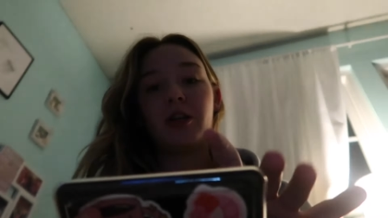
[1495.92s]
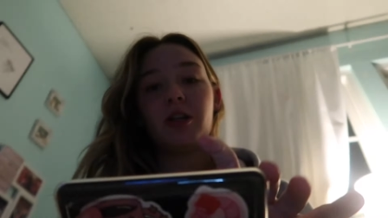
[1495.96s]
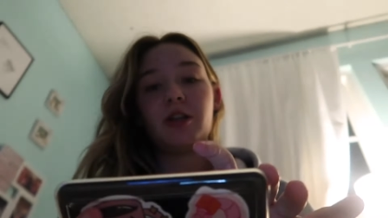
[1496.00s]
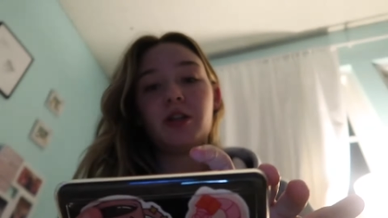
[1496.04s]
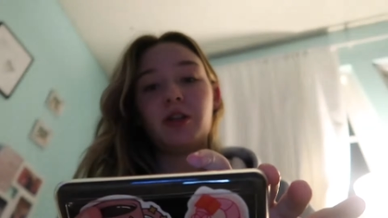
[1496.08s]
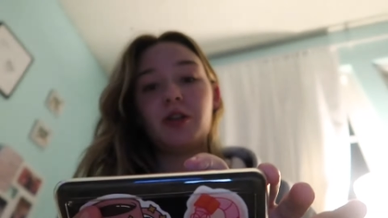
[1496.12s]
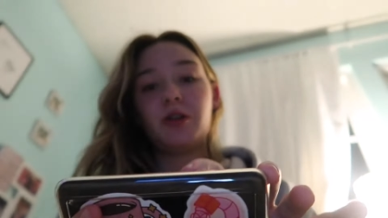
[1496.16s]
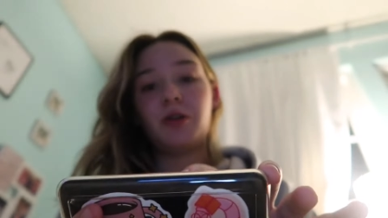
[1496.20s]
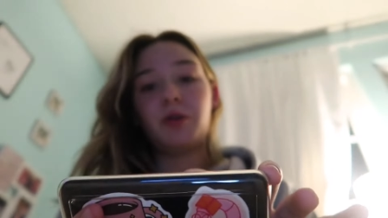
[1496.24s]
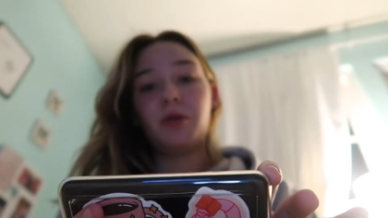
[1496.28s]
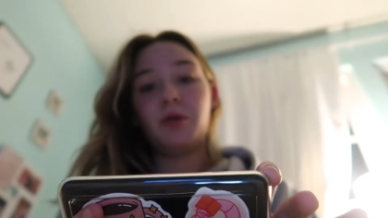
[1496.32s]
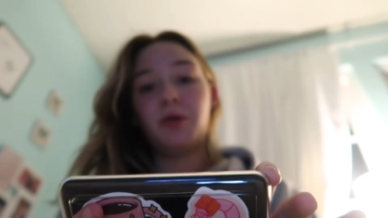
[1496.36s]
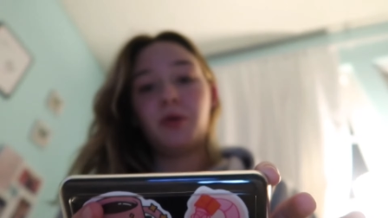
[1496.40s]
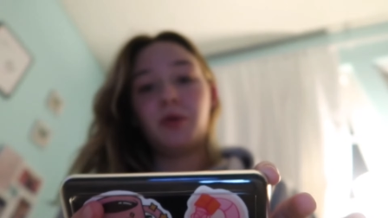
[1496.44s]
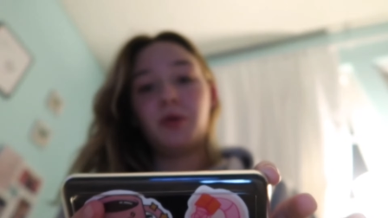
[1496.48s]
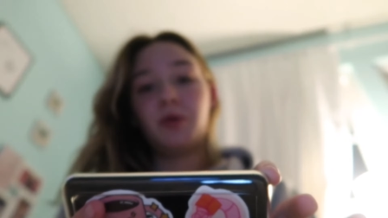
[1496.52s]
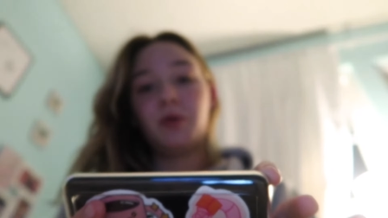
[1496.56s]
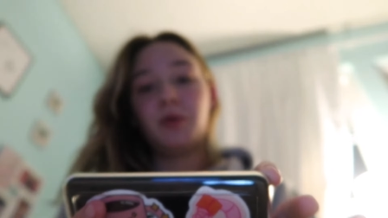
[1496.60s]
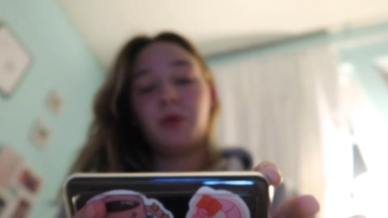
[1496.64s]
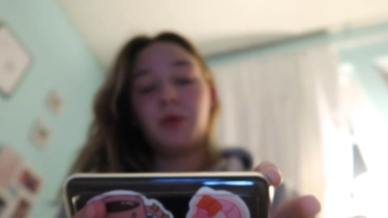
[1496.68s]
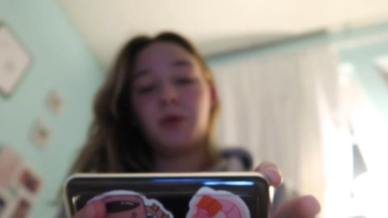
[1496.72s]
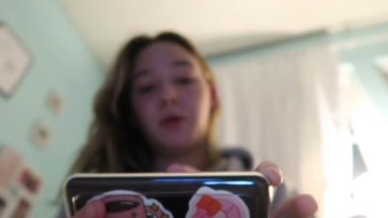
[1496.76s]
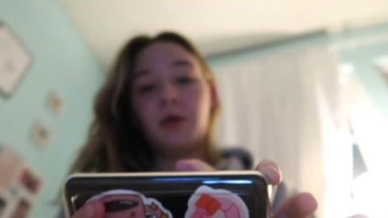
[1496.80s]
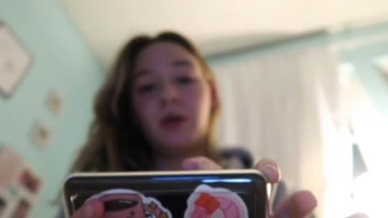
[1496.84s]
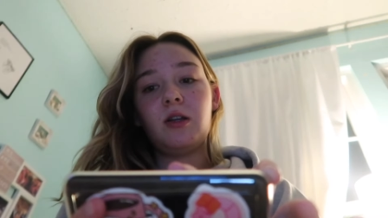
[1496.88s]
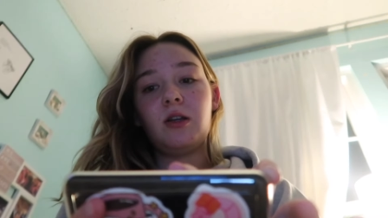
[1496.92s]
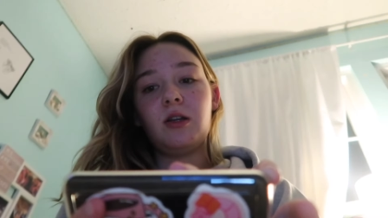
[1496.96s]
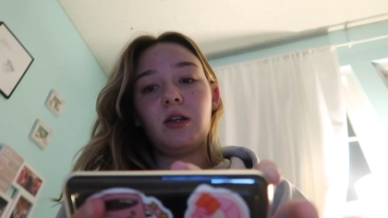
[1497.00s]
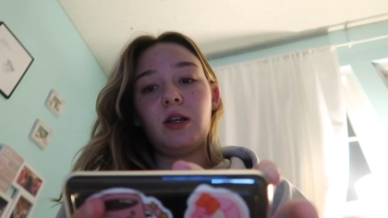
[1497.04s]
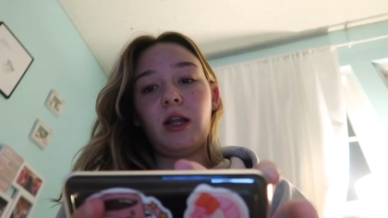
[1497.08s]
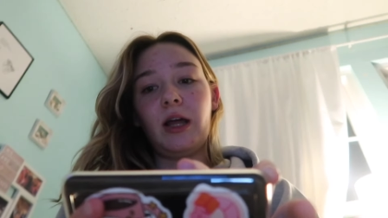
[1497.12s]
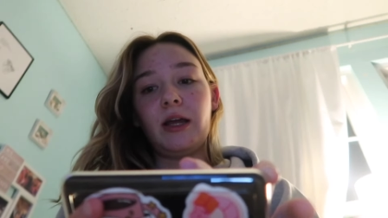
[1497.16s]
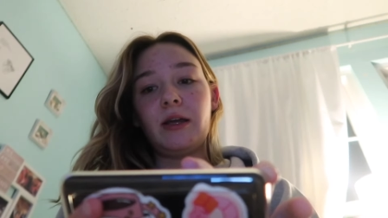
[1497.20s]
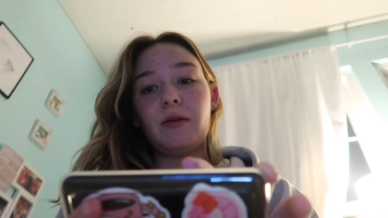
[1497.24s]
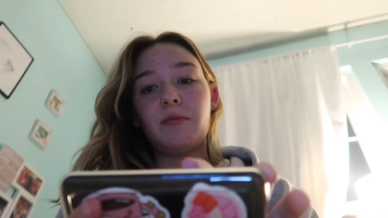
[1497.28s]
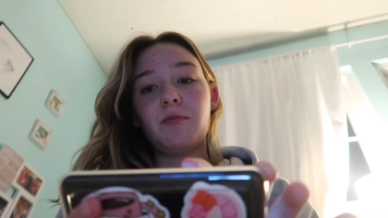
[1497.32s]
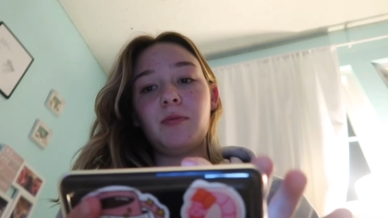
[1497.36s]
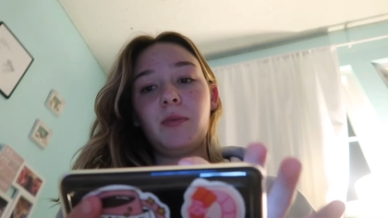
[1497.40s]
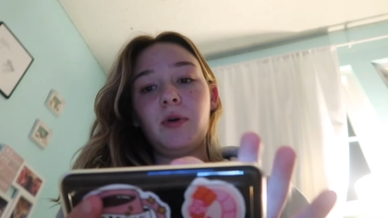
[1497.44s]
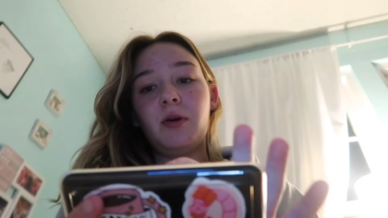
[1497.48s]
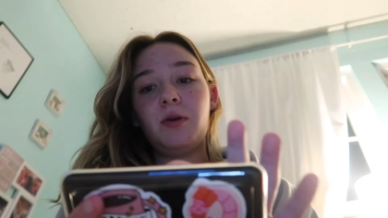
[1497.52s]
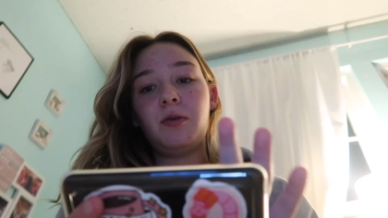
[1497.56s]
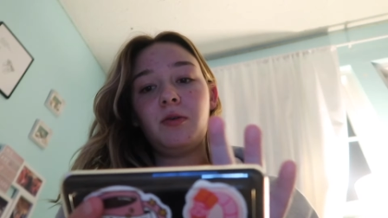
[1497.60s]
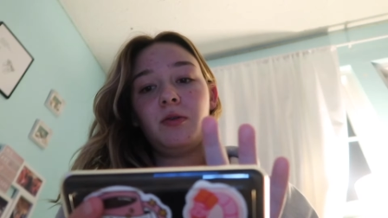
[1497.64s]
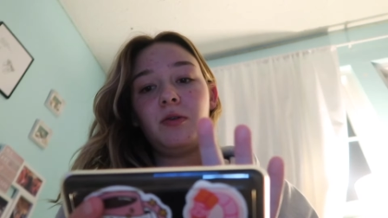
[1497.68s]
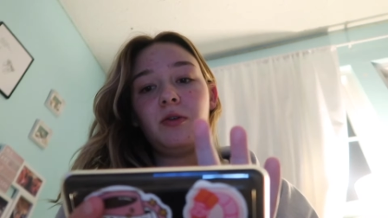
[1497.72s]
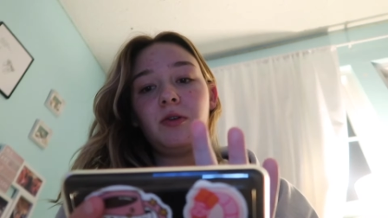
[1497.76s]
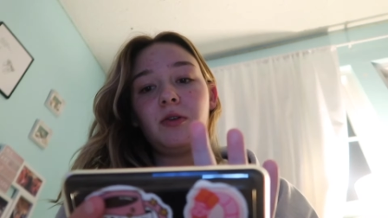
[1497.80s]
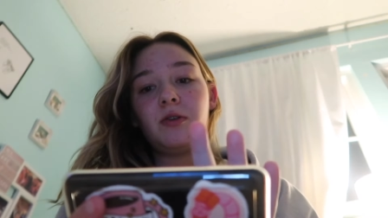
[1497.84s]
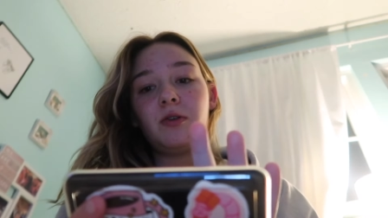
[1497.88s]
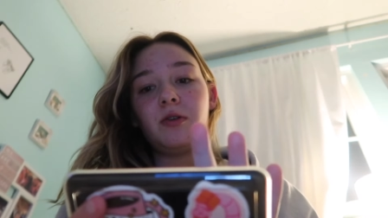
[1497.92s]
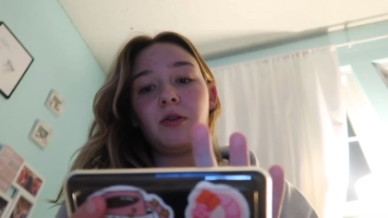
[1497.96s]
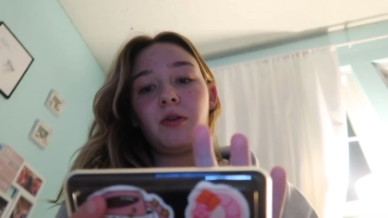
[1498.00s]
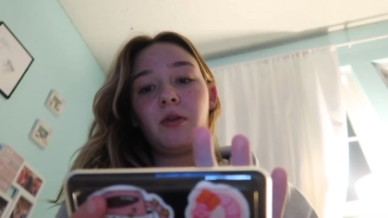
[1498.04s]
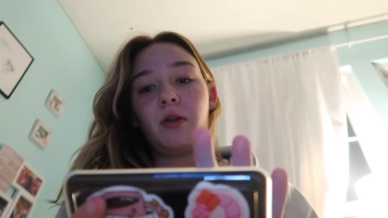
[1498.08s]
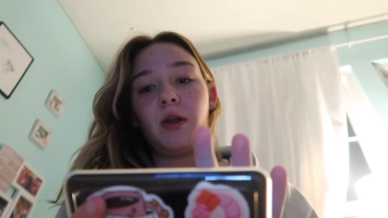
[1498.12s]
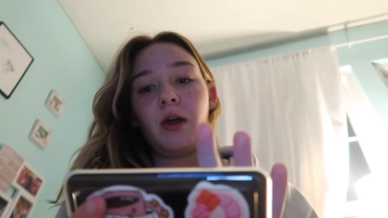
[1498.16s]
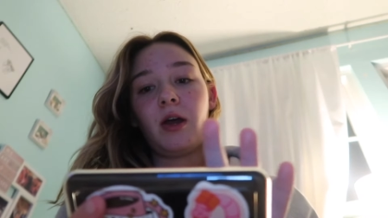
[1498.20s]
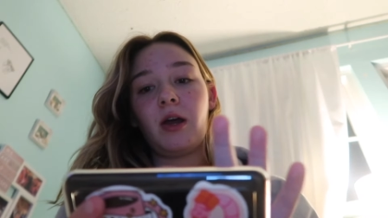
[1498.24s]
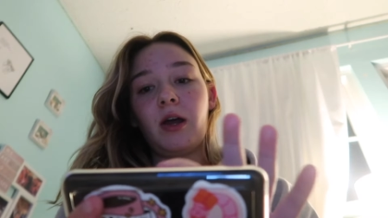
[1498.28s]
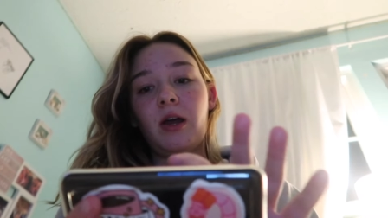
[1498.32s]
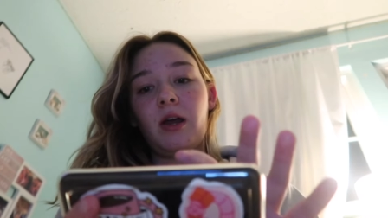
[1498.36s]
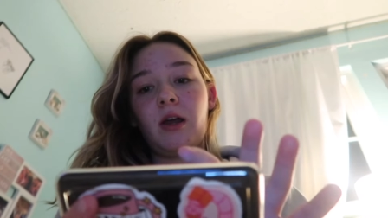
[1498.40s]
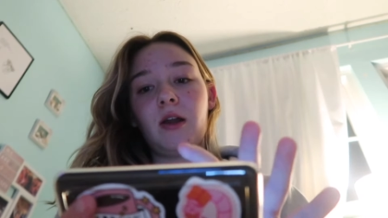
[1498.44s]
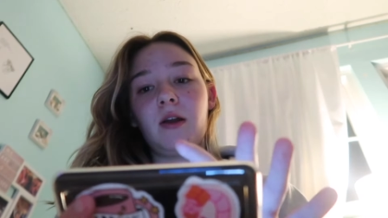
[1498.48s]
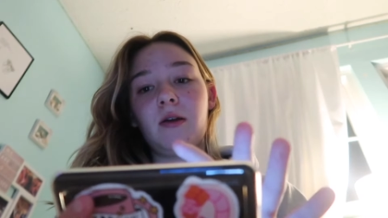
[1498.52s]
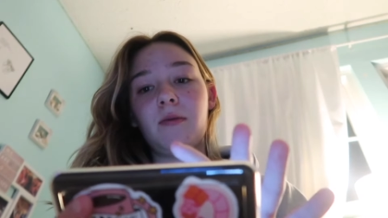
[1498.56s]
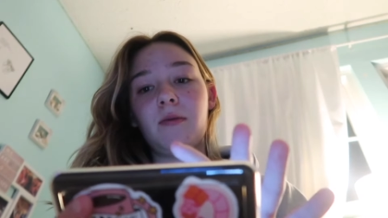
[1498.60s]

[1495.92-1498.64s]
it to light mode so that